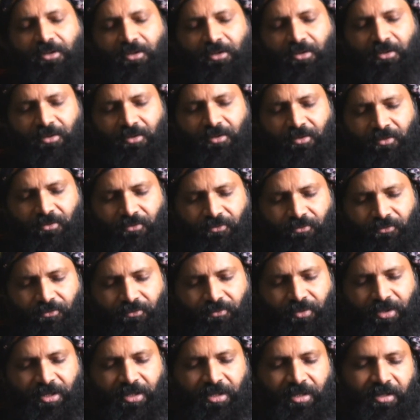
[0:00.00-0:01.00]

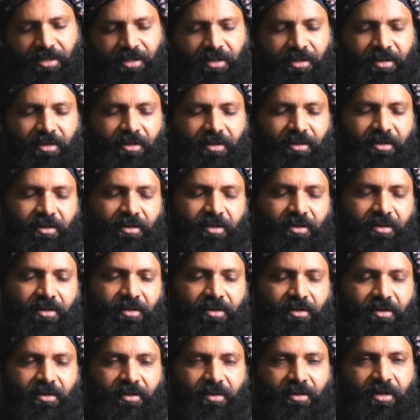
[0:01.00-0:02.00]
we
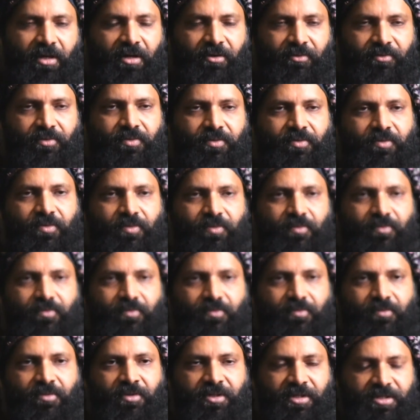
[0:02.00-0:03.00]
have to
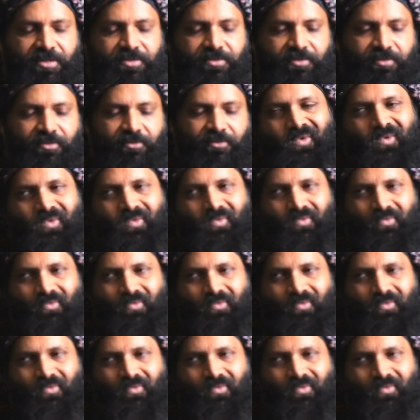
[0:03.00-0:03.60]
raise our voice.